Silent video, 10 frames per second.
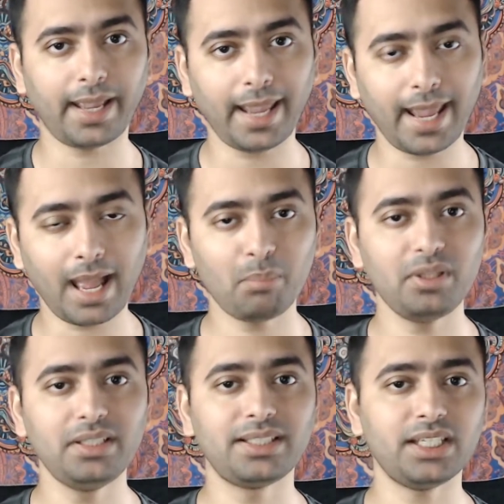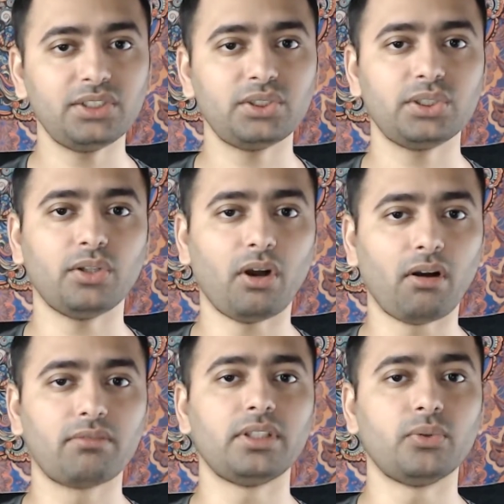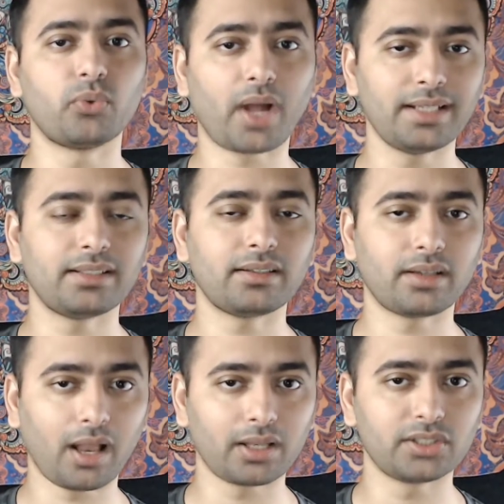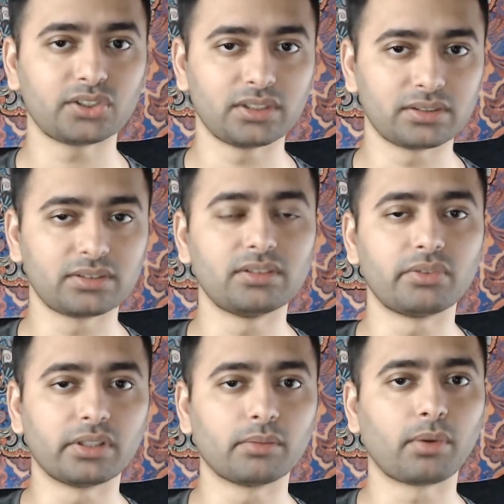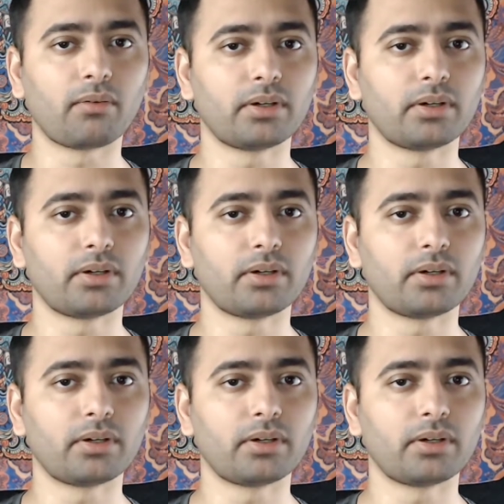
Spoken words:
Application of the right knowledge is the real power.